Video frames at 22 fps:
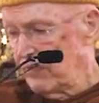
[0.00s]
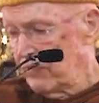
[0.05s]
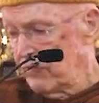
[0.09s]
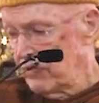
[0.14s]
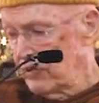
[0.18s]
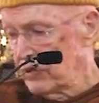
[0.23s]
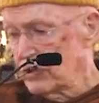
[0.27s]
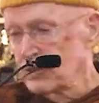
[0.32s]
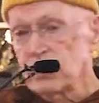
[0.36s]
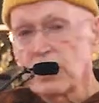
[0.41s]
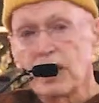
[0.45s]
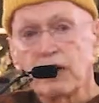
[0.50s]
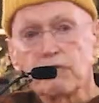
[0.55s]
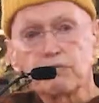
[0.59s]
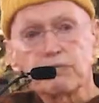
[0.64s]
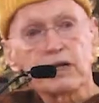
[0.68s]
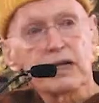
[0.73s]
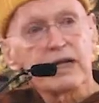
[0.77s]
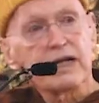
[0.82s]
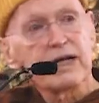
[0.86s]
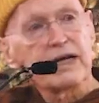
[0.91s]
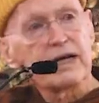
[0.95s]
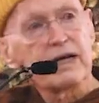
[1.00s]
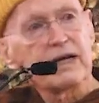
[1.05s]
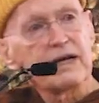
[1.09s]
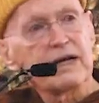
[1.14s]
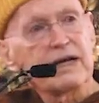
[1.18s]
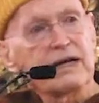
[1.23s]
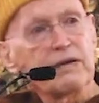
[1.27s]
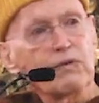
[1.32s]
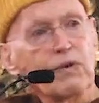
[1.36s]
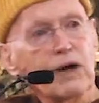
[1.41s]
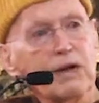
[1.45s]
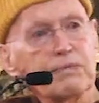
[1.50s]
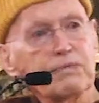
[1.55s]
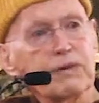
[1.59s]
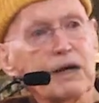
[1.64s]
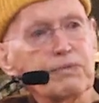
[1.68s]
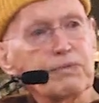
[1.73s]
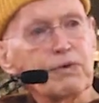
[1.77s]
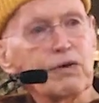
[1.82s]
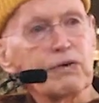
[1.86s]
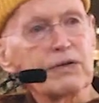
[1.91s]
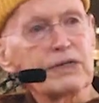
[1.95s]
for example, Wat Pah
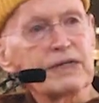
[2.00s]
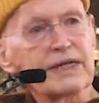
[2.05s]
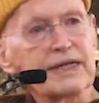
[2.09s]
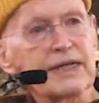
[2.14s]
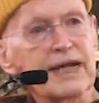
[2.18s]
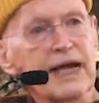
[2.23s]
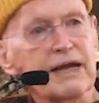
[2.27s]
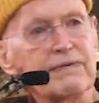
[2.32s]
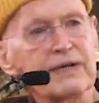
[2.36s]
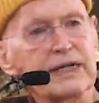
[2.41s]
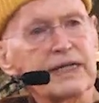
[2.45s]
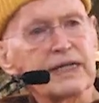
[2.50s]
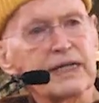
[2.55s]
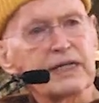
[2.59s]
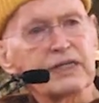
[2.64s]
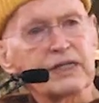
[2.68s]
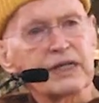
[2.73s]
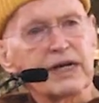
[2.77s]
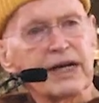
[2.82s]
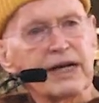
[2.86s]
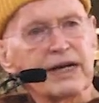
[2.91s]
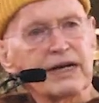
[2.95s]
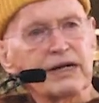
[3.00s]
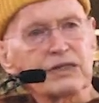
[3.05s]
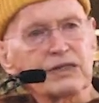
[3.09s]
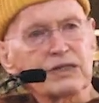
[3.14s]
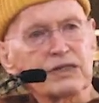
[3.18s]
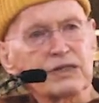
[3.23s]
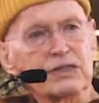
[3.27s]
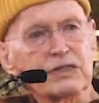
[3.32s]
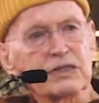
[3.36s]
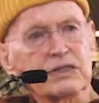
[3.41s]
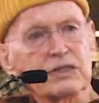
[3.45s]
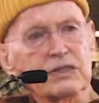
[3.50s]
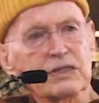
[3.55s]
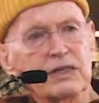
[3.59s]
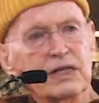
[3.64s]
Pong didn't have any chairs.